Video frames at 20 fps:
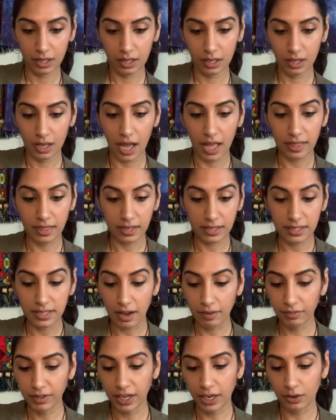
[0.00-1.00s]
And the
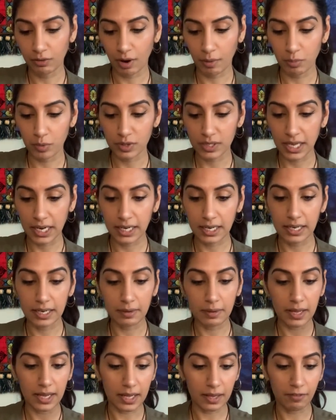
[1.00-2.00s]
dove here,
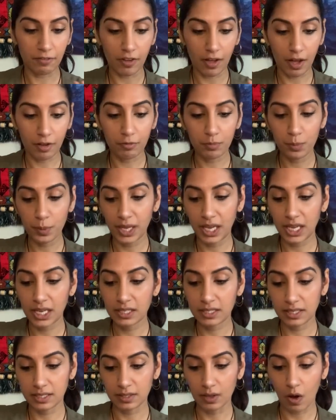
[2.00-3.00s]
representative of
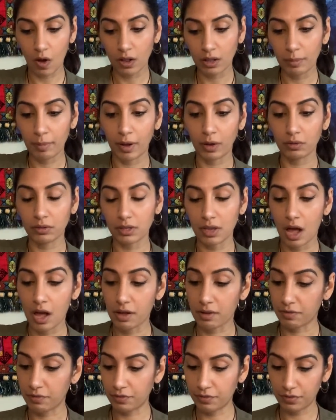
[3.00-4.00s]
peace, is all about
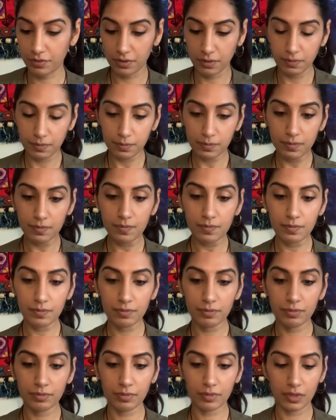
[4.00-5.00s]
love.
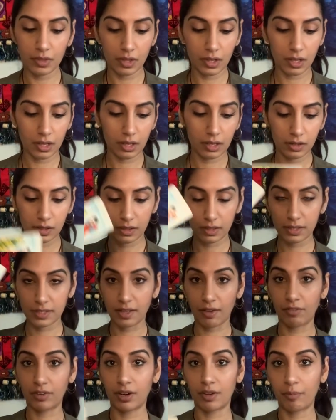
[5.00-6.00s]

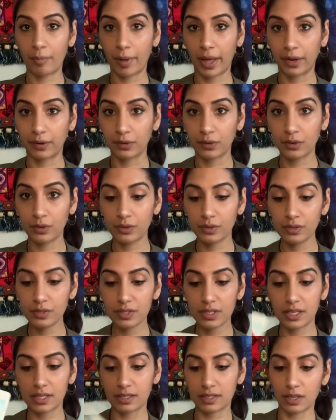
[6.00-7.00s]
Seven of Pentacles
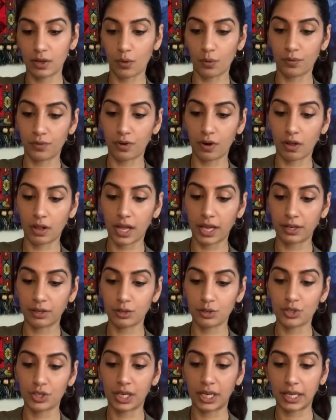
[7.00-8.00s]
is the overall
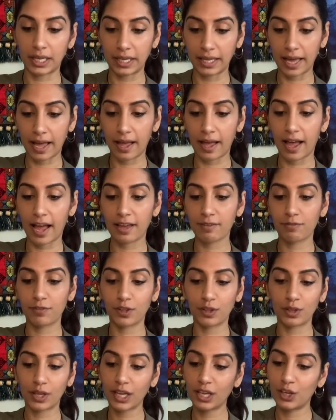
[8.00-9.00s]
energy. Yeah, I feel
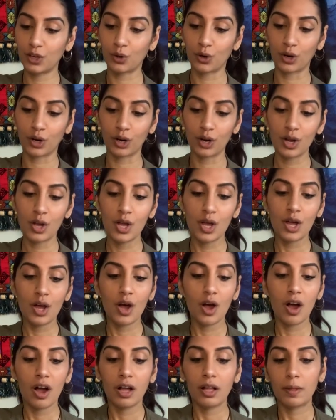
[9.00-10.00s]
like you're...
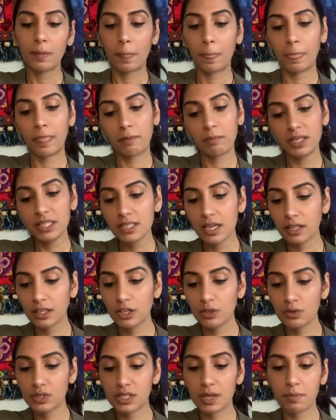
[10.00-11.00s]
Let me tell you
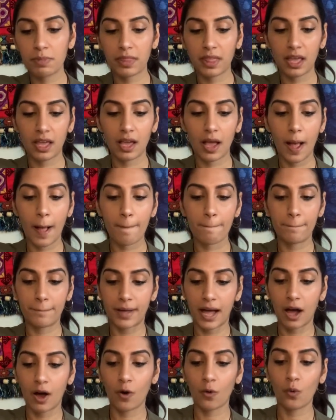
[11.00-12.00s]
something
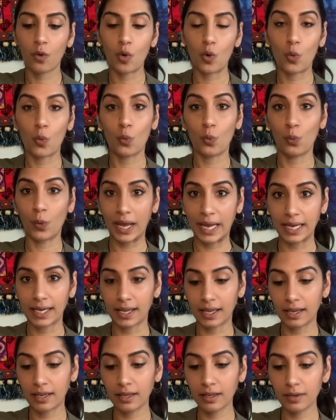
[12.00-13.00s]
about
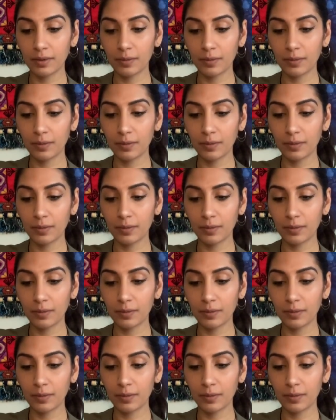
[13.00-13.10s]
waiting.